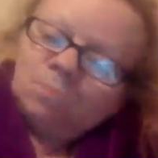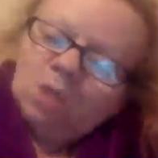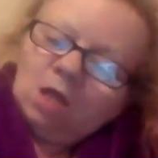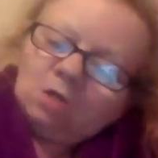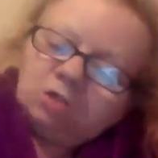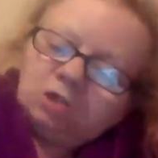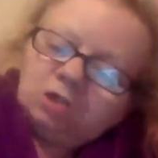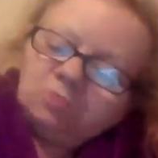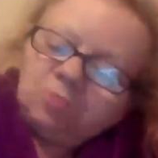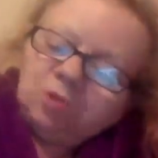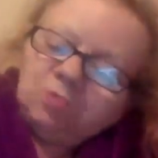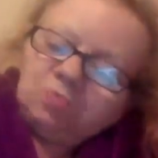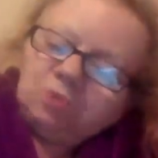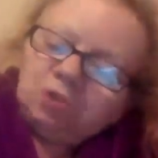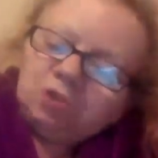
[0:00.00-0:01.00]
I'm just
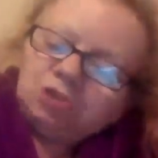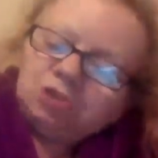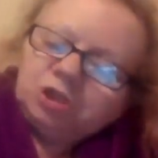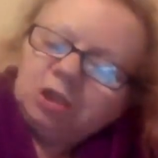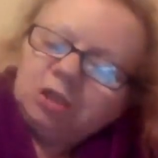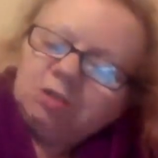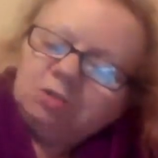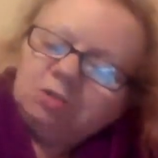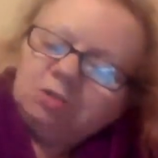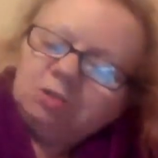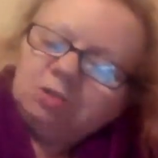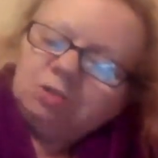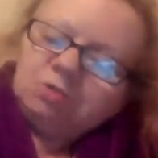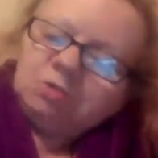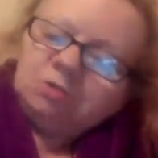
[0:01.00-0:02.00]
being pushed out
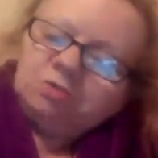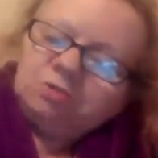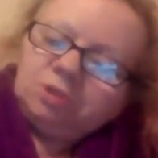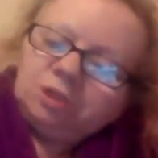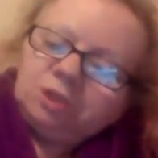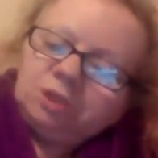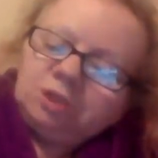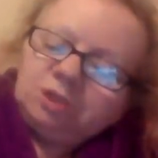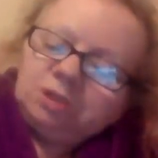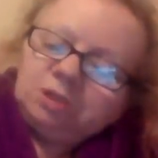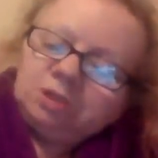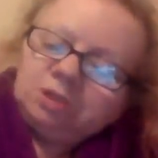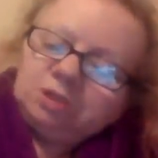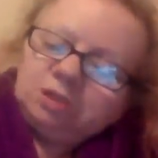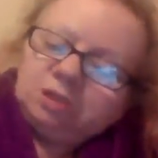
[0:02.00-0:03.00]
unlawfully
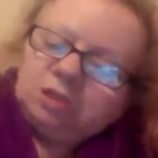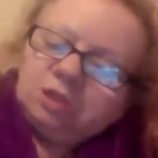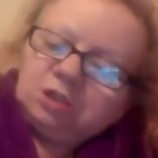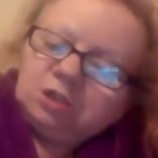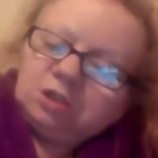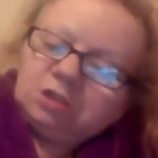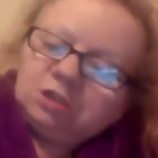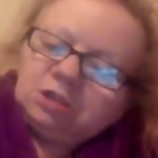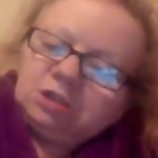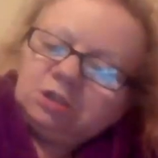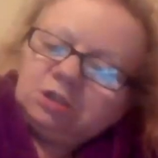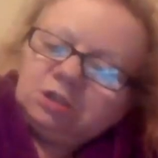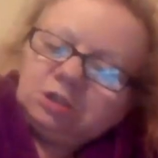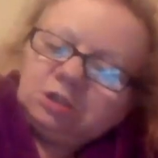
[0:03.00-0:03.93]
and targeted.